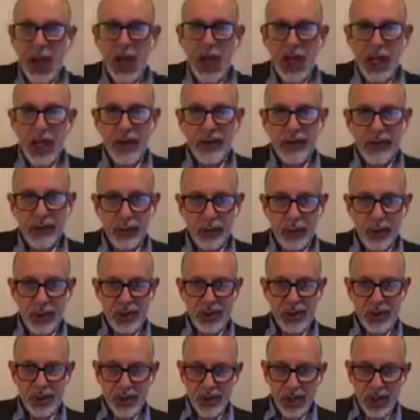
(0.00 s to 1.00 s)
If you want
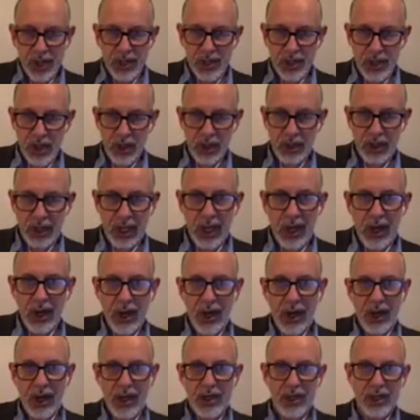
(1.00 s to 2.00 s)
to teach
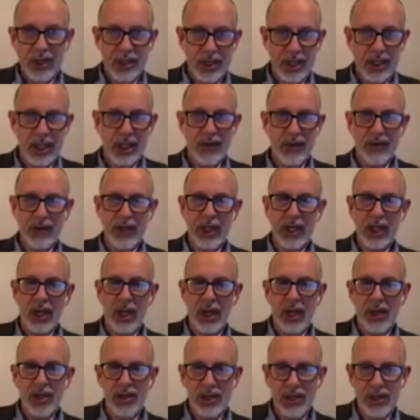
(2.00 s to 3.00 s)
online and deliver
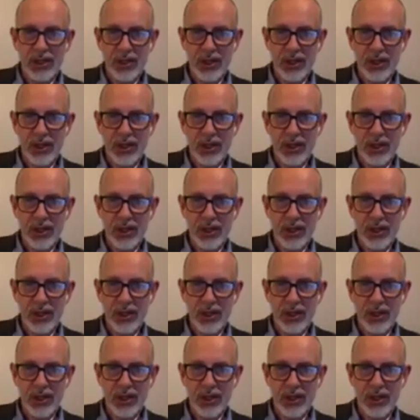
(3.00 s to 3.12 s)
classes